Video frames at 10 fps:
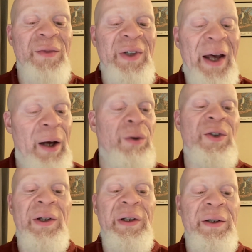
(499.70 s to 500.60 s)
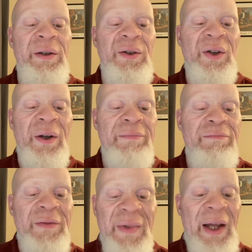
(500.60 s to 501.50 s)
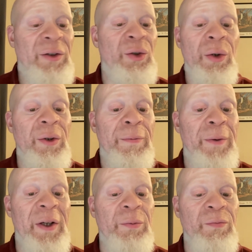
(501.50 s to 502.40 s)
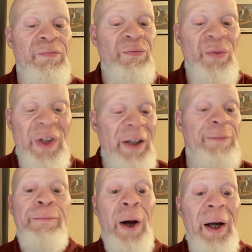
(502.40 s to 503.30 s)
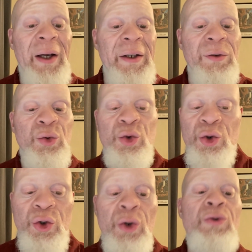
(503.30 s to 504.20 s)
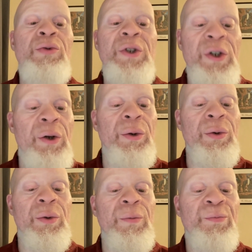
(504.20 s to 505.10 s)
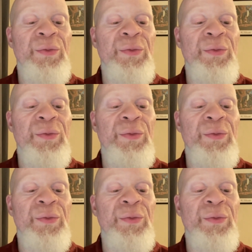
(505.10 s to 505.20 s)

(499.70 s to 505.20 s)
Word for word: house cleaners. That's not the thing. That's fine. Do you?